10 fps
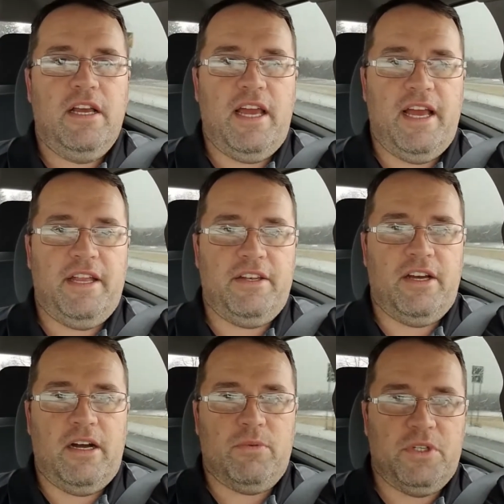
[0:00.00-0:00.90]
and
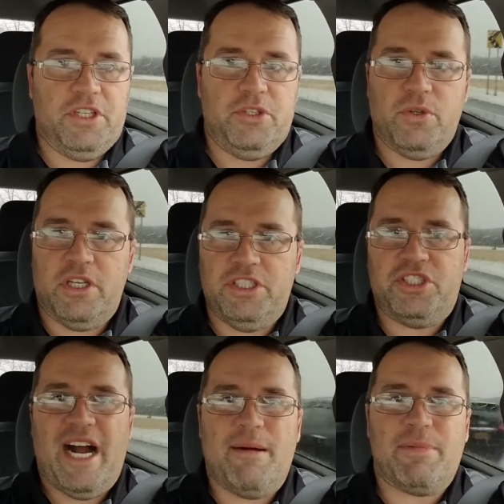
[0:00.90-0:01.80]
really do a good
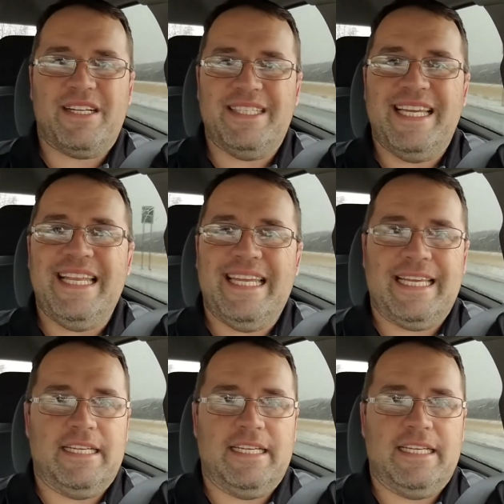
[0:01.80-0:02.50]
job cleaning.